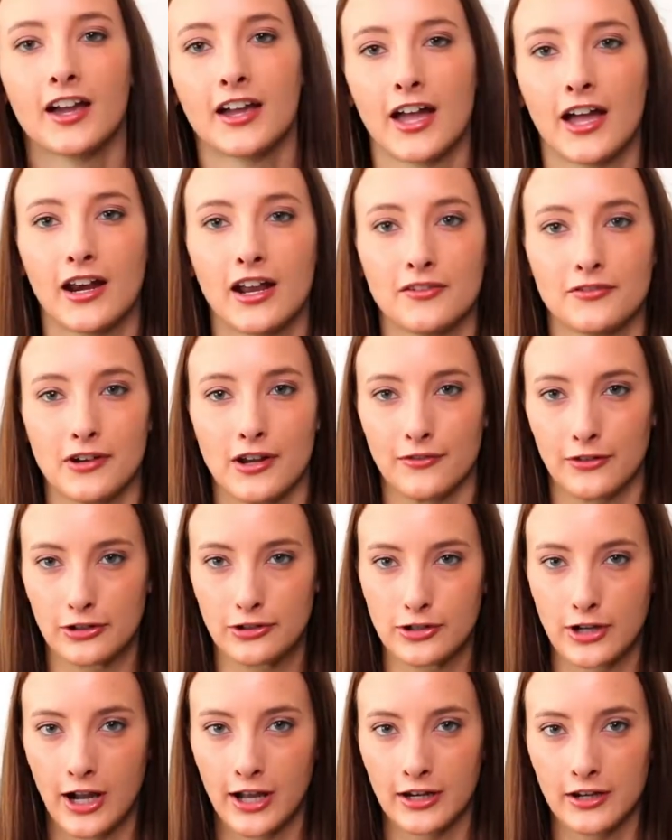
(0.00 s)
Again, I've never
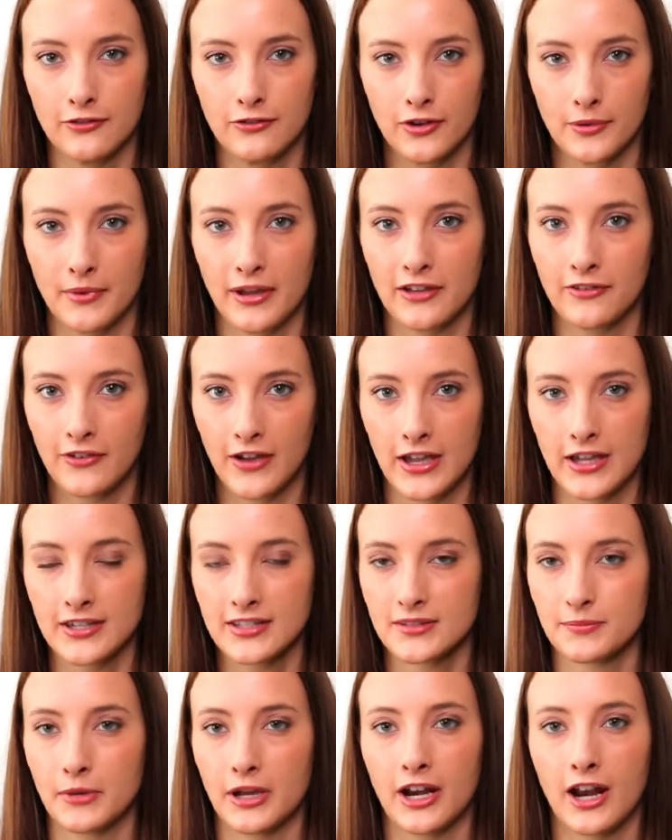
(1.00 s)
tried it for my
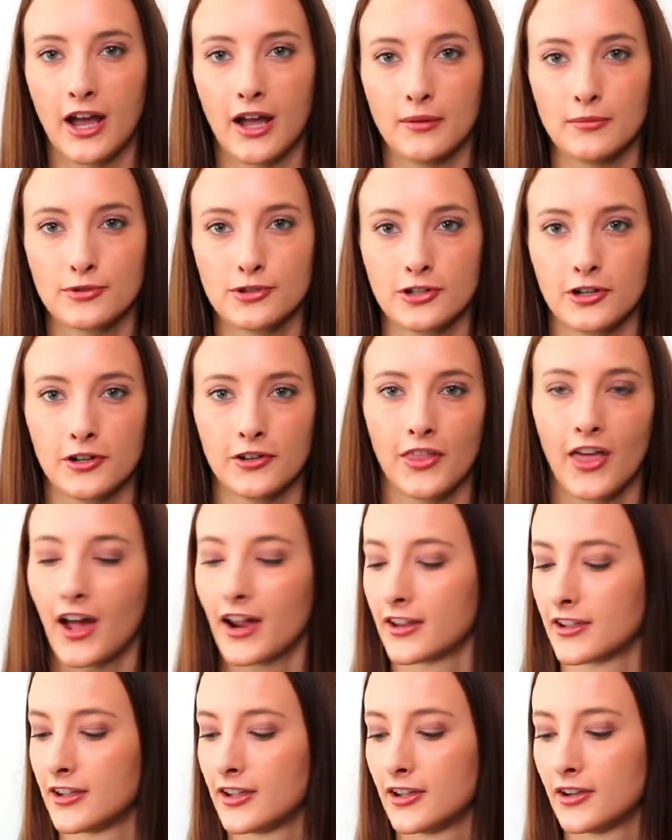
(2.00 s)
face, but I'm sure
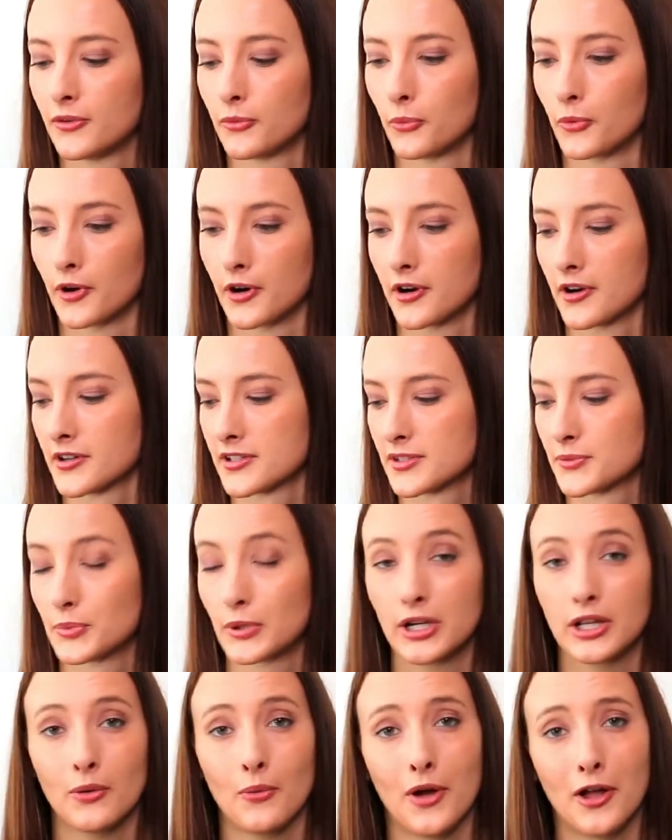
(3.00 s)
that it works
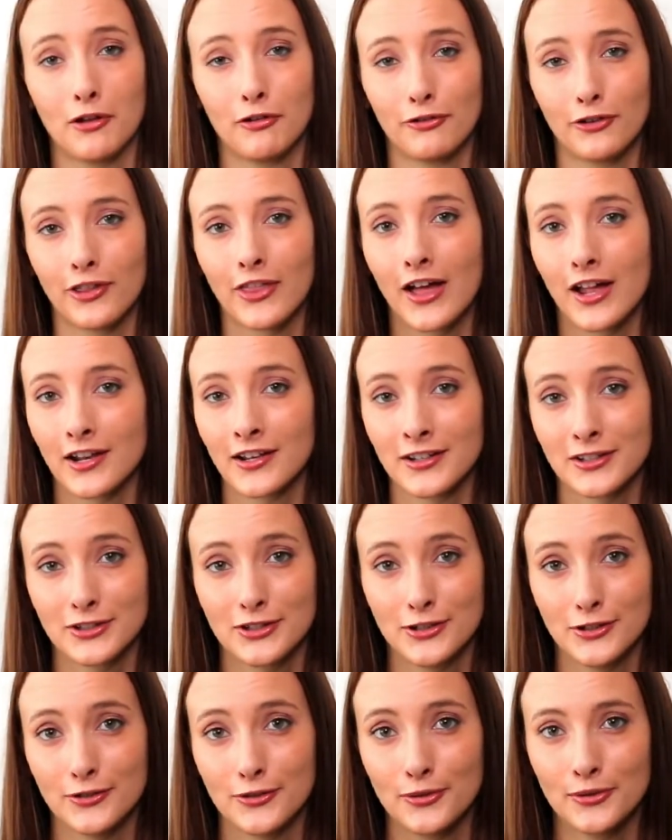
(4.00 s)
pretty well for that
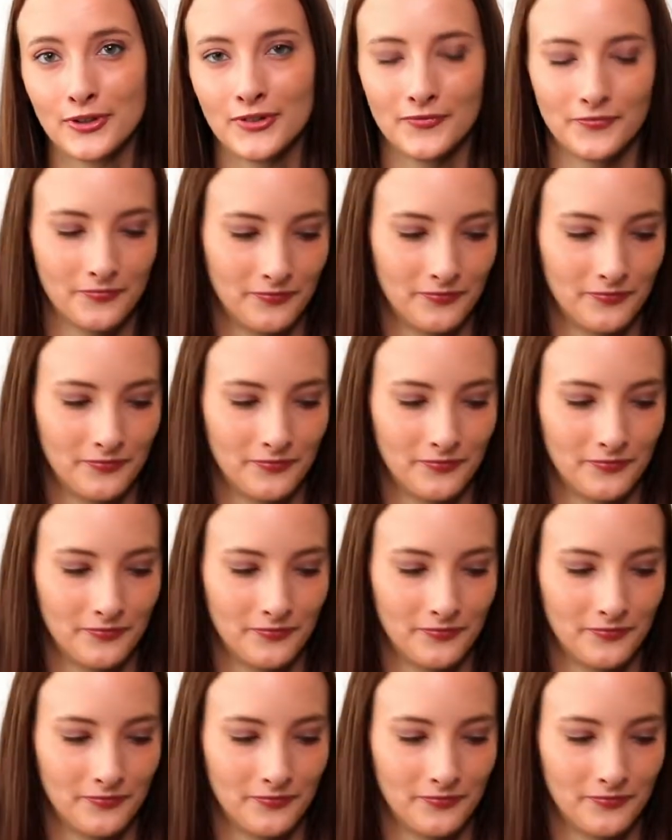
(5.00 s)
too.